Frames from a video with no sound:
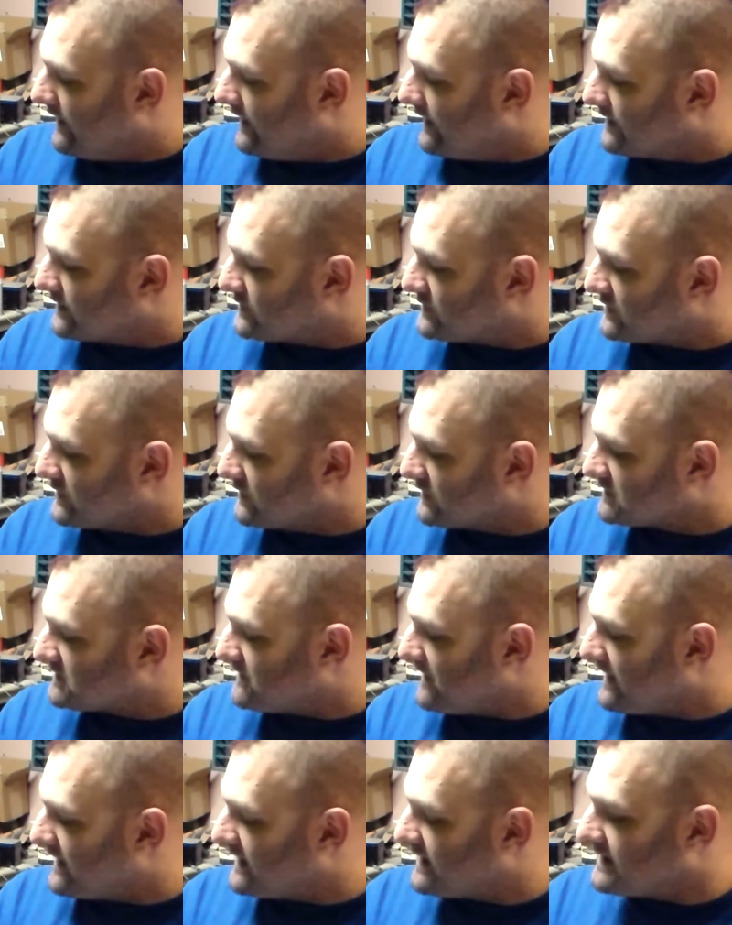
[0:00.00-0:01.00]
assures
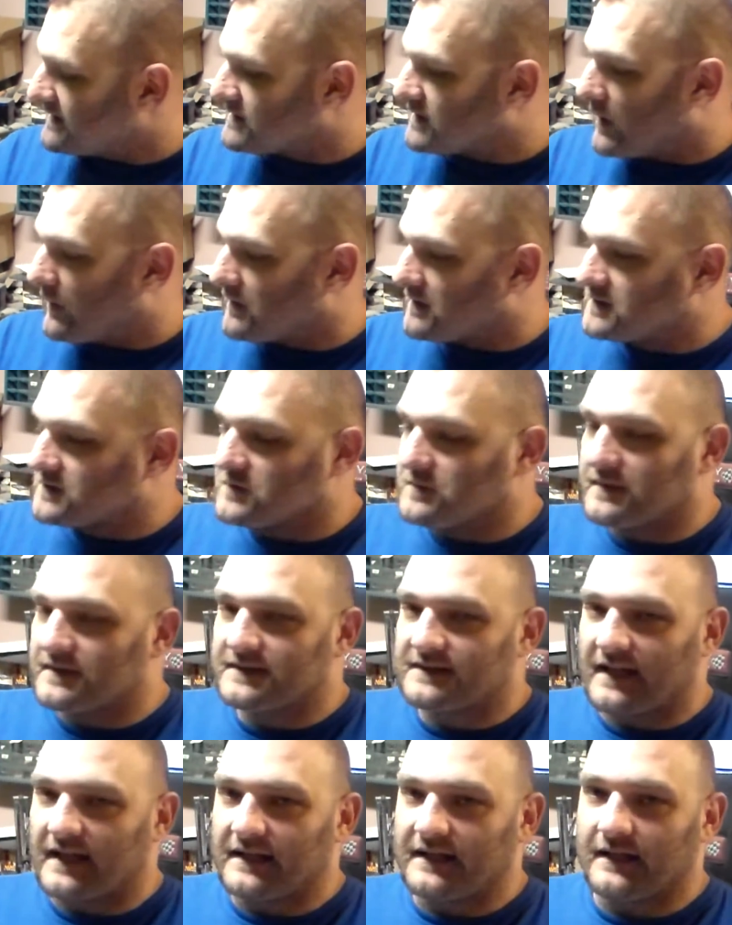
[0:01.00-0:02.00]
me he's going to be
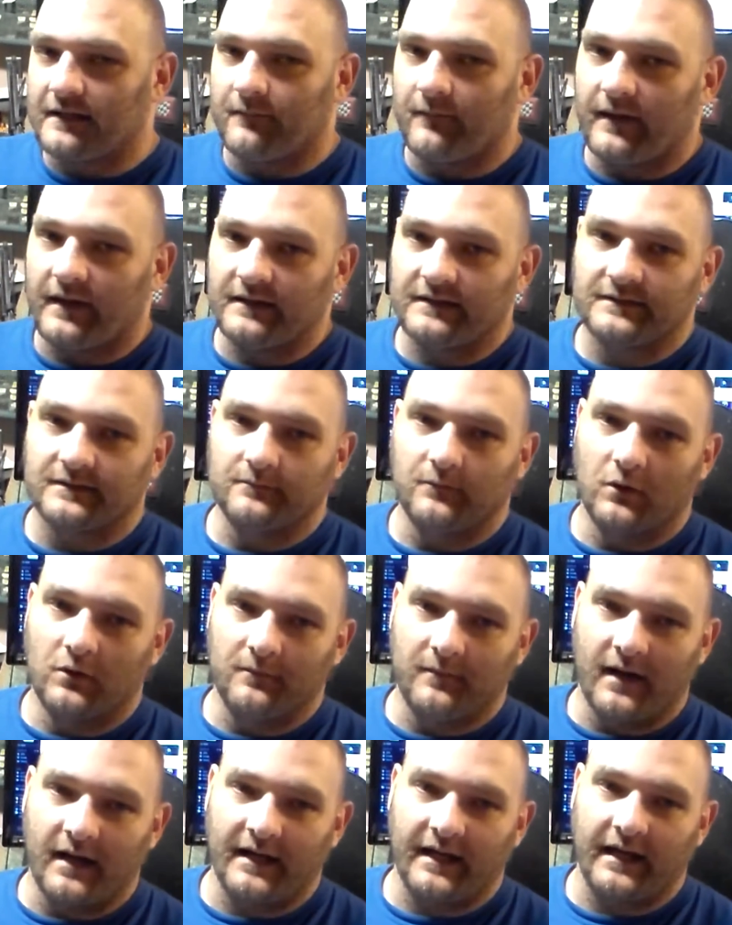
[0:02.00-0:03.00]
sending me some more
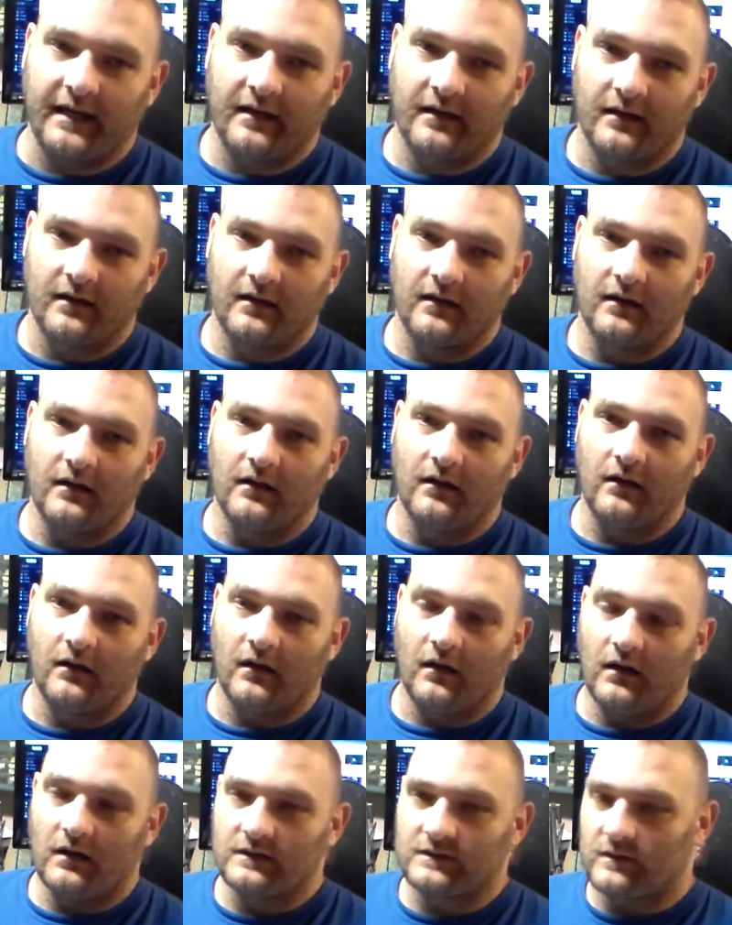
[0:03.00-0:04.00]
money
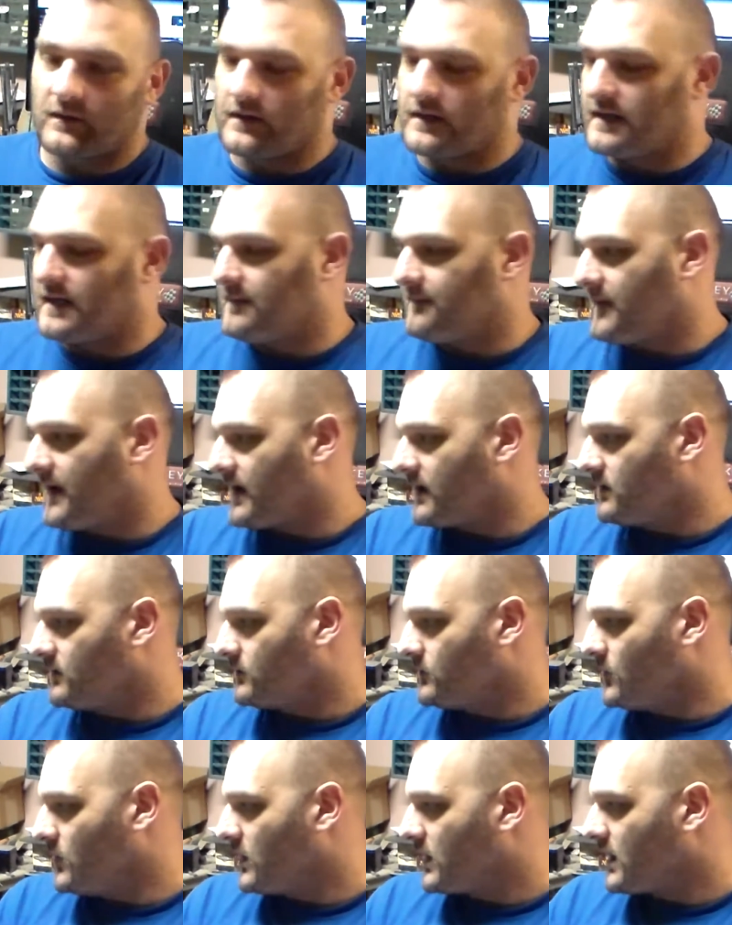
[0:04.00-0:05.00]
so I can get back
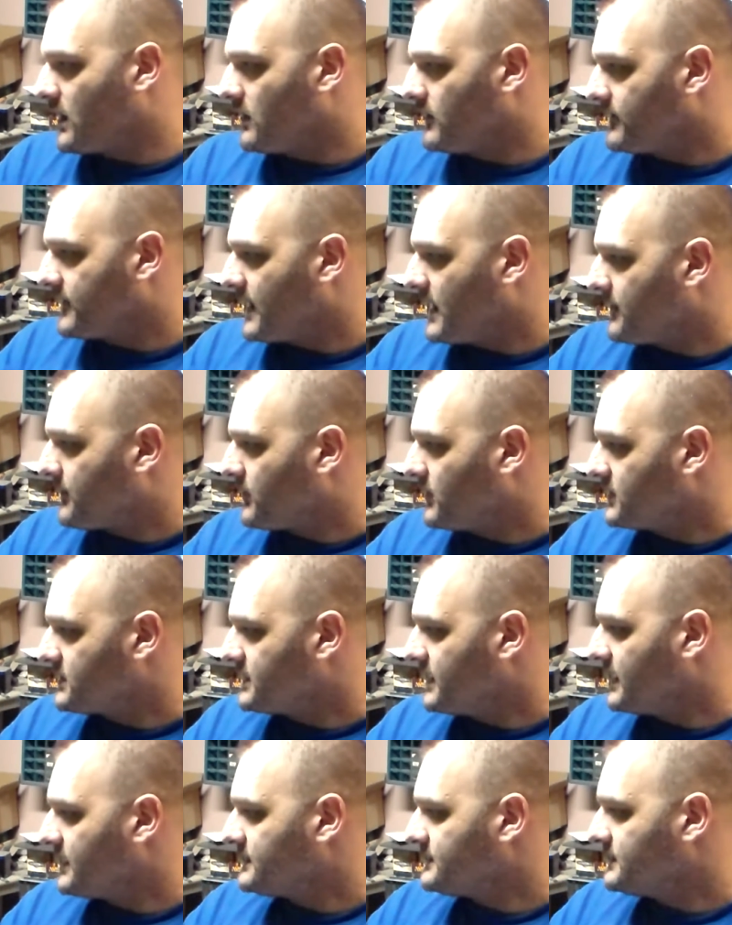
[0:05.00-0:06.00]
on working on that
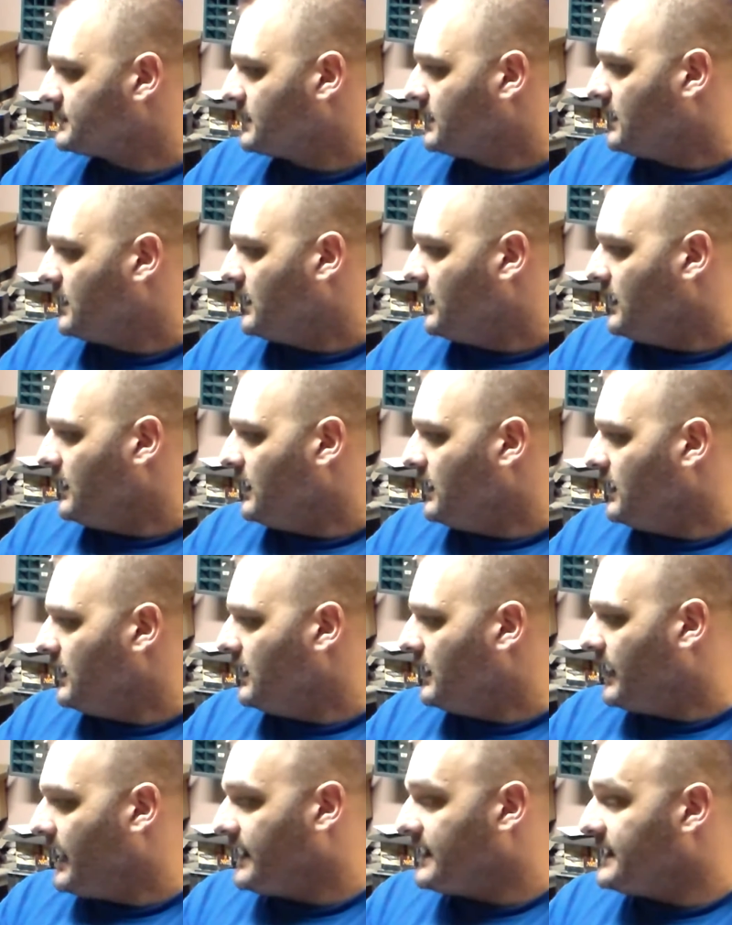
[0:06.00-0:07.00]
project.
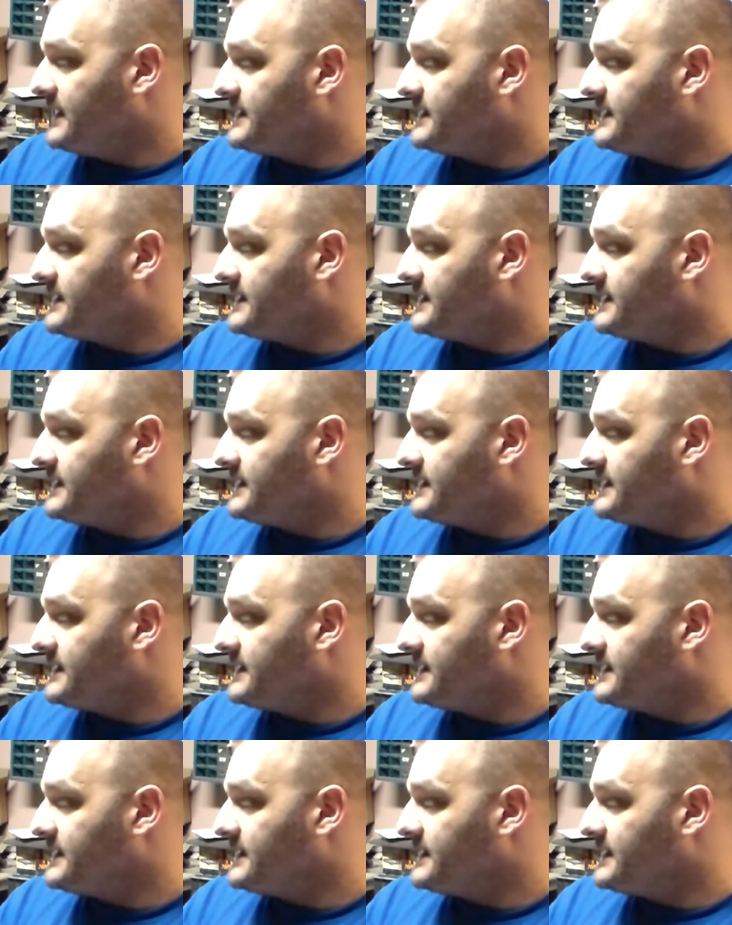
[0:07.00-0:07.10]
And